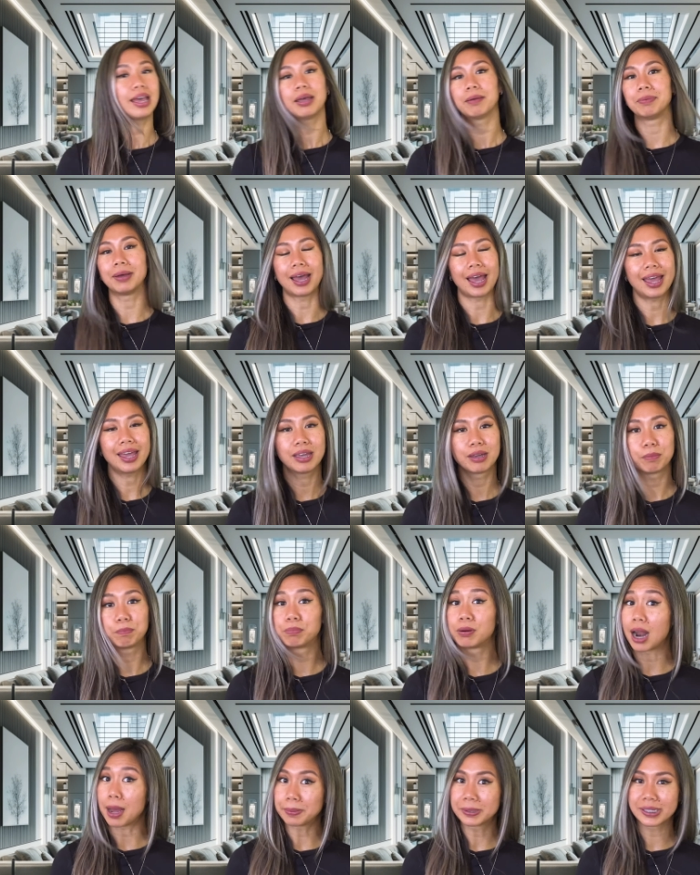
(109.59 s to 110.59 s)
But hey,
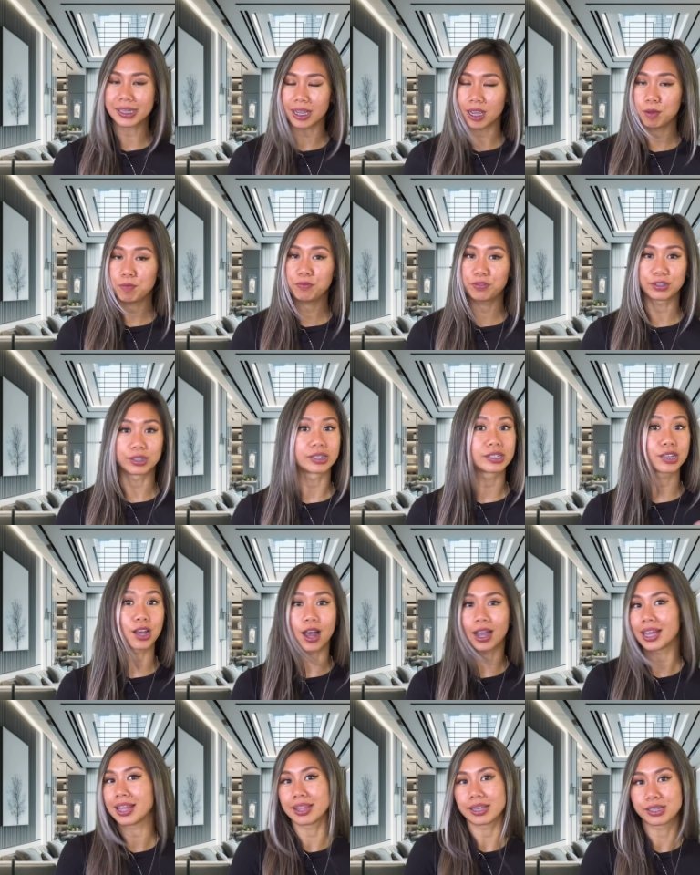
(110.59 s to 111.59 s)
props to him for
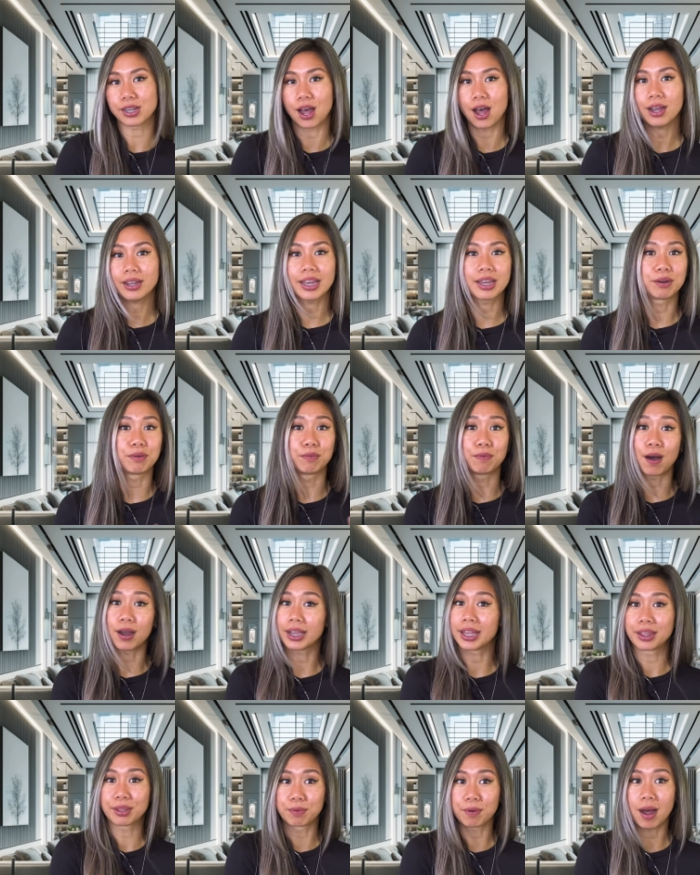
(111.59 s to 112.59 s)
talking the talk and
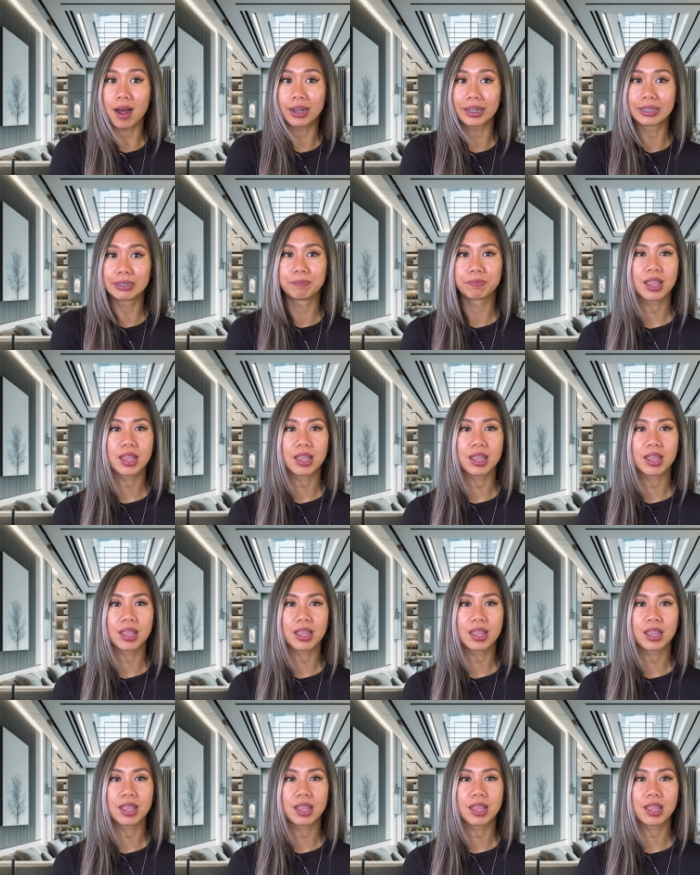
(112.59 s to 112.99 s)
walking the walk